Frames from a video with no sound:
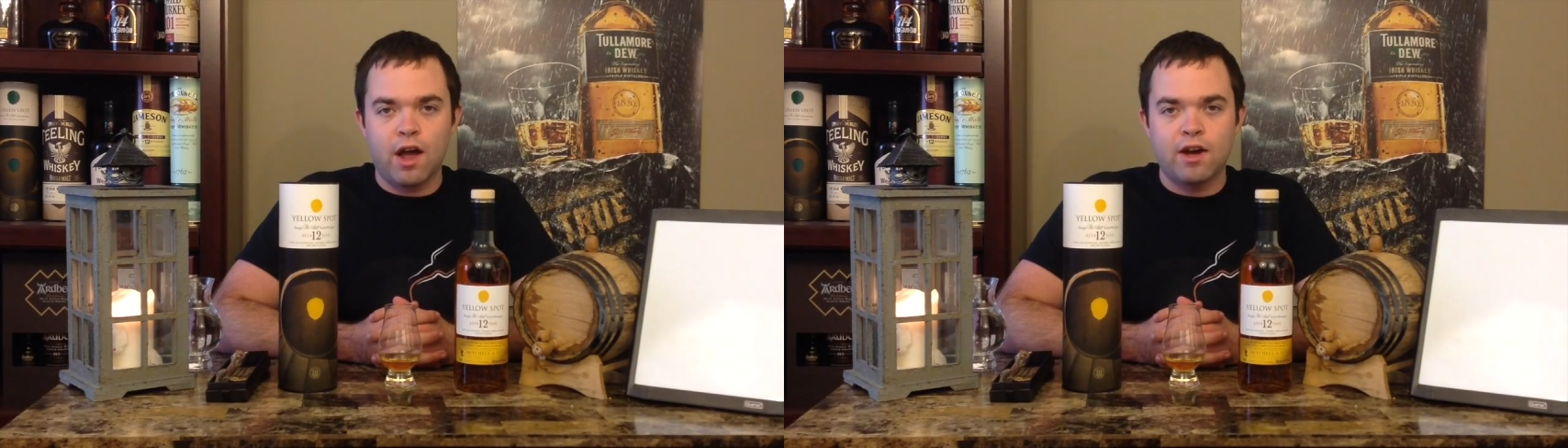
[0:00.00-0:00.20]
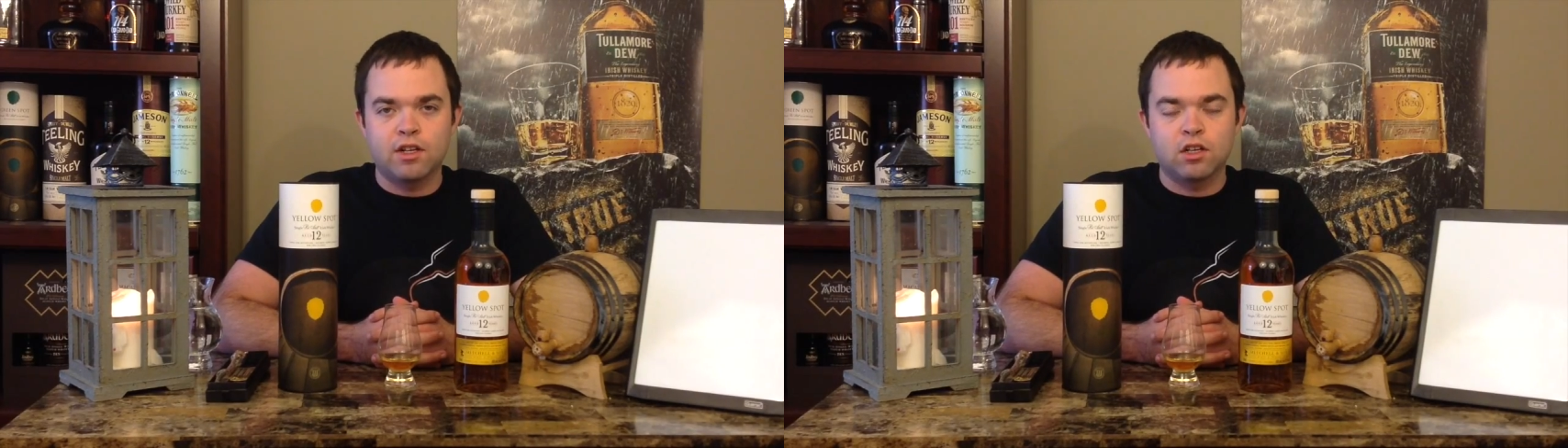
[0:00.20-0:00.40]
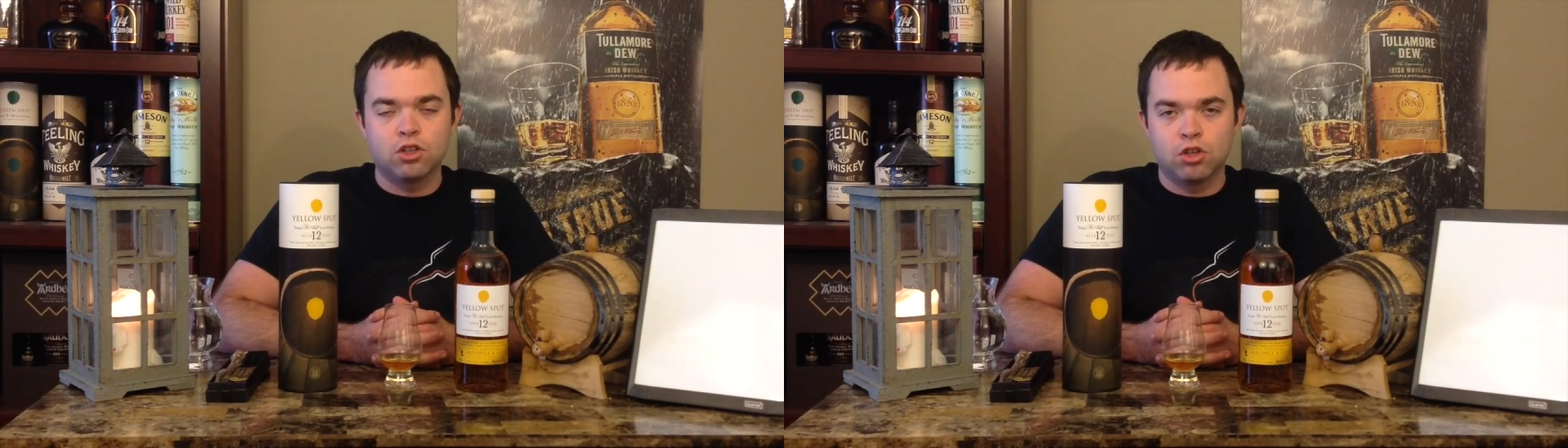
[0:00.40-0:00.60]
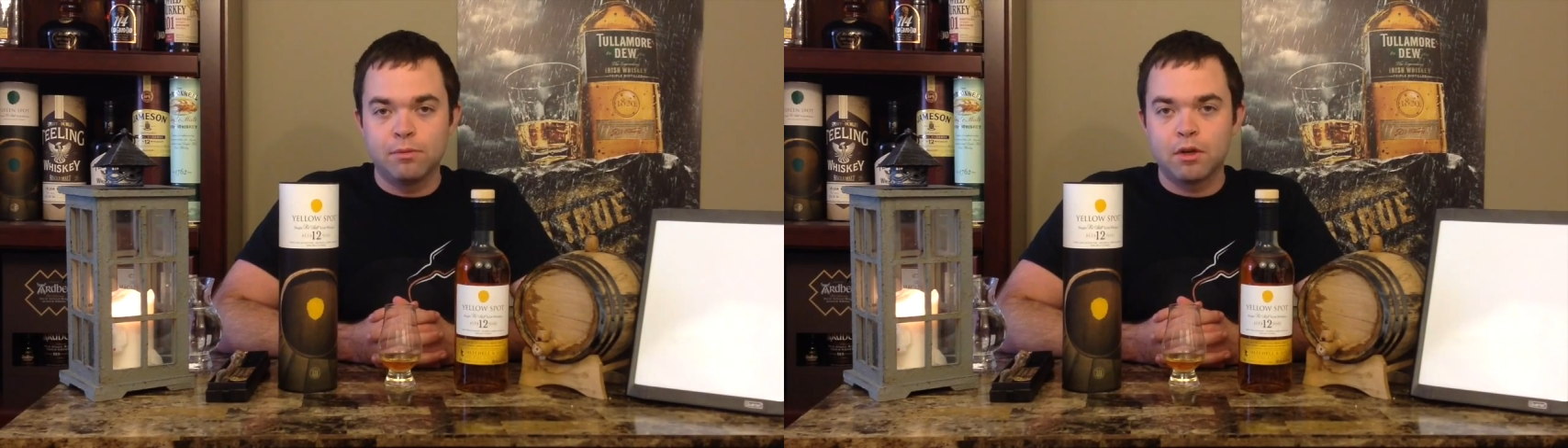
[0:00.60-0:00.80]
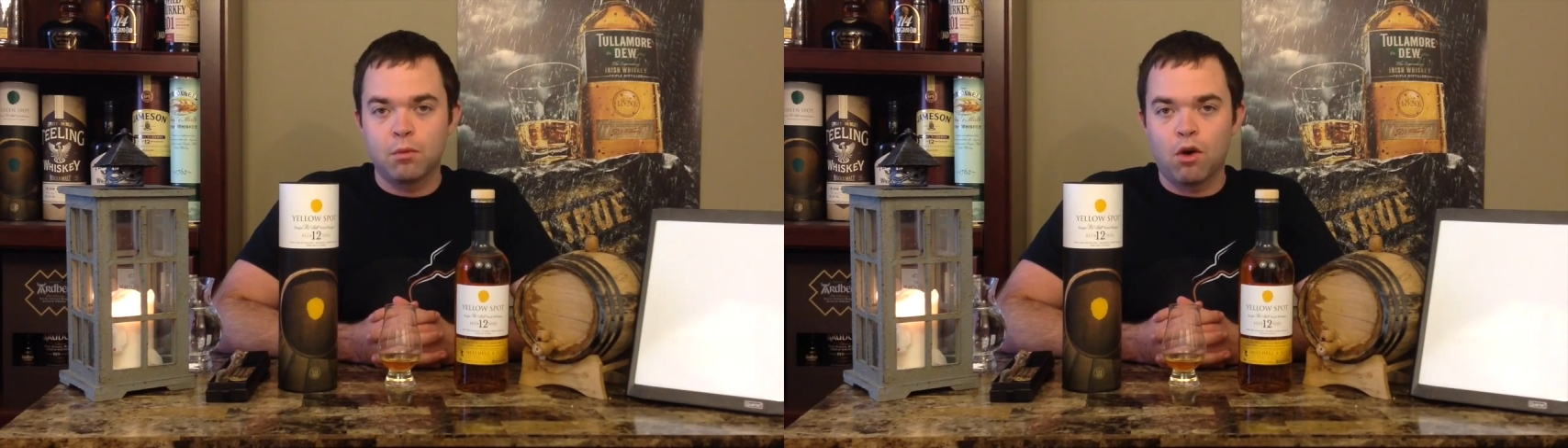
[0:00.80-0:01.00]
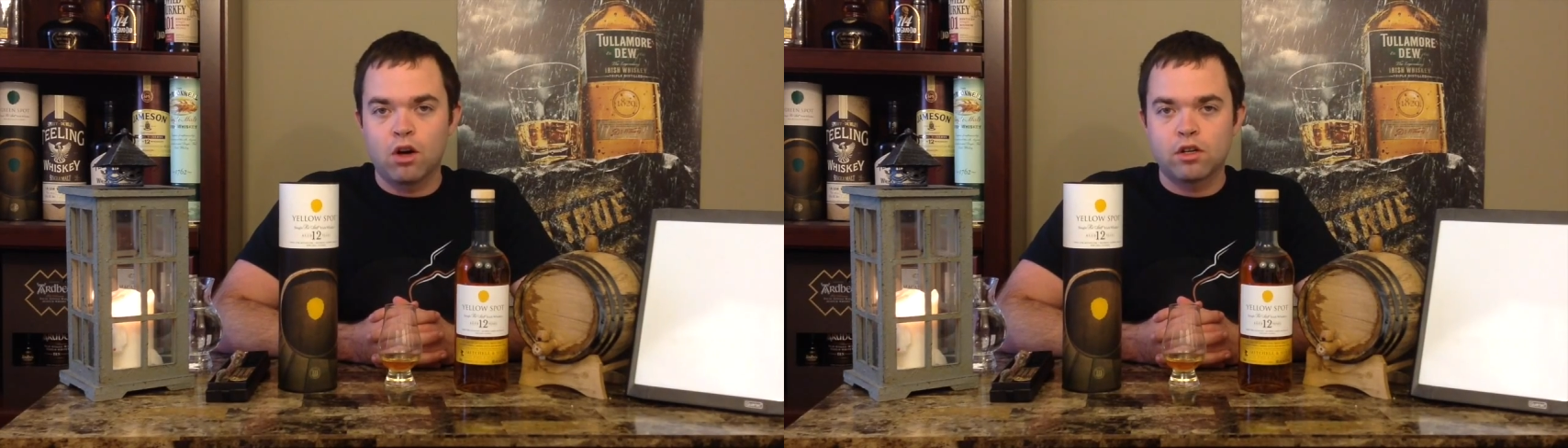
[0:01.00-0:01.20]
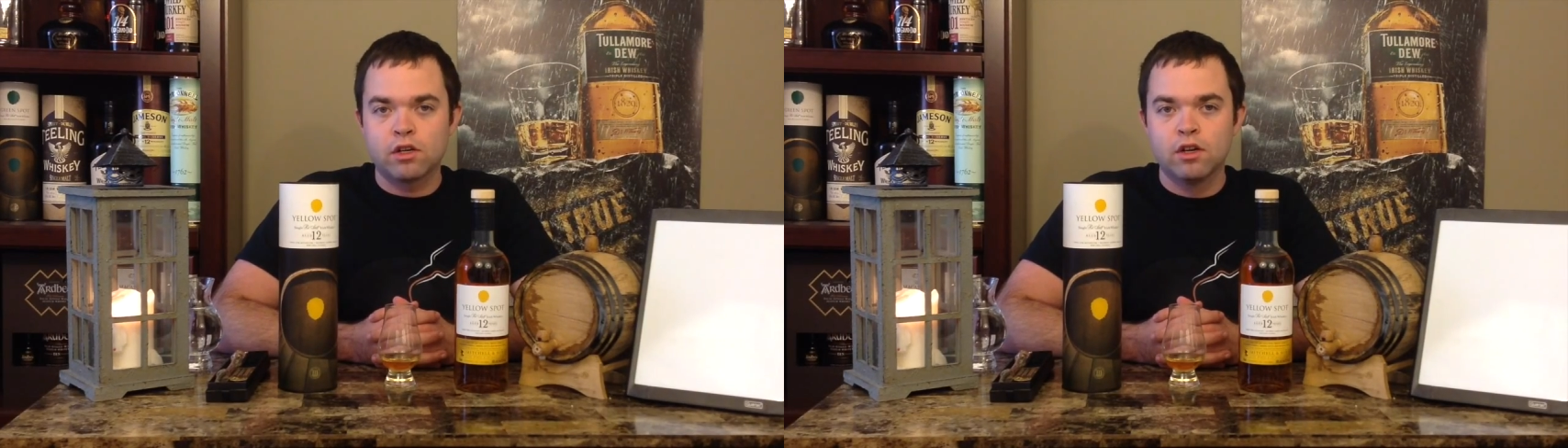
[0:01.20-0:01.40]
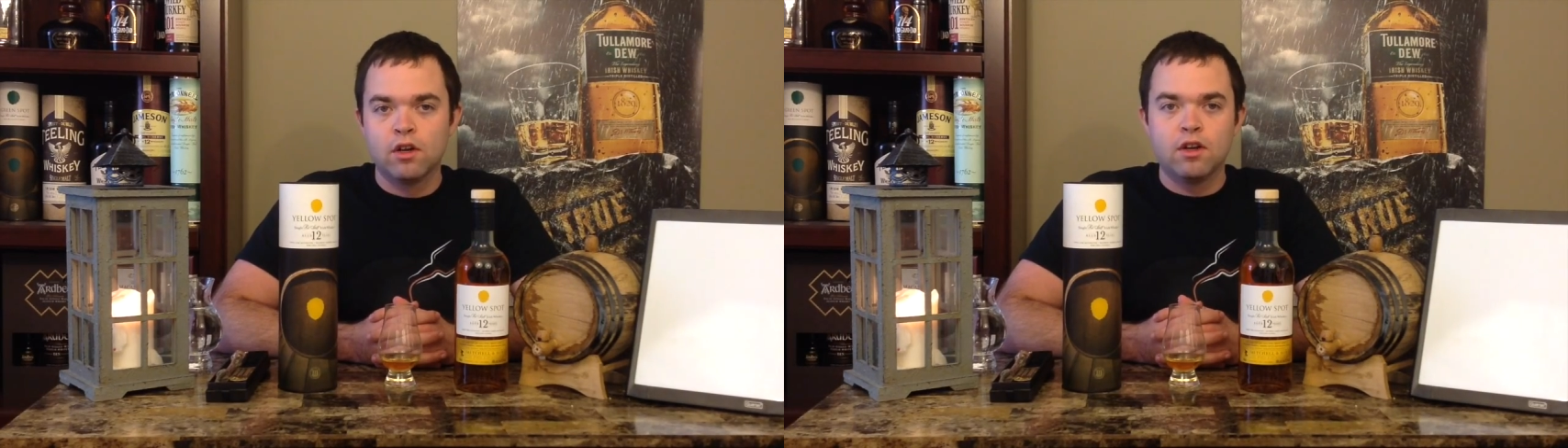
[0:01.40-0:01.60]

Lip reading: adding a little bit of water,